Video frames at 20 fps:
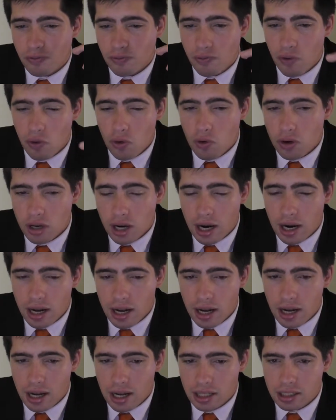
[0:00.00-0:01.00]
for
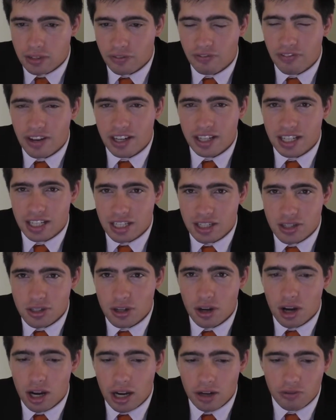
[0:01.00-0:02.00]
a defending
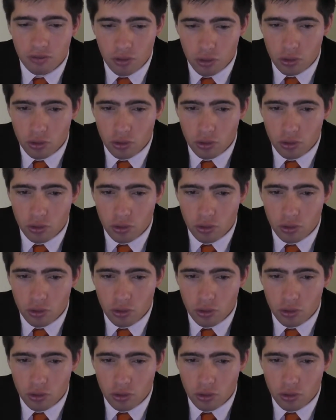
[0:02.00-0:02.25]
side for